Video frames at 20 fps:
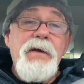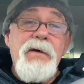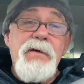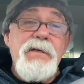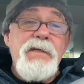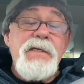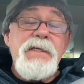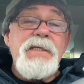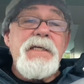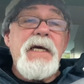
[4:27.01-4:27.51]

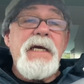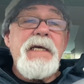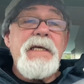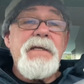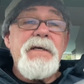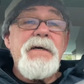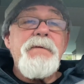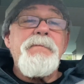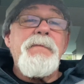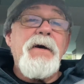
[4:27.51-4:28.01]
Not to say
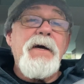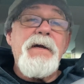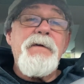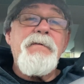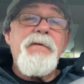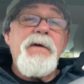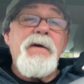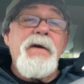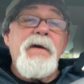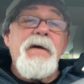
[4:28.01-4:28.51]
that my
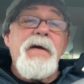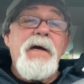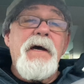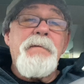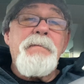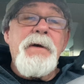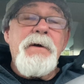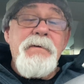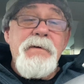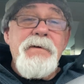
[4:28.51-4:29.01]

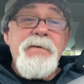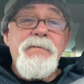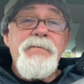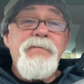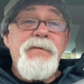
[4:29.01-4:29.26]
American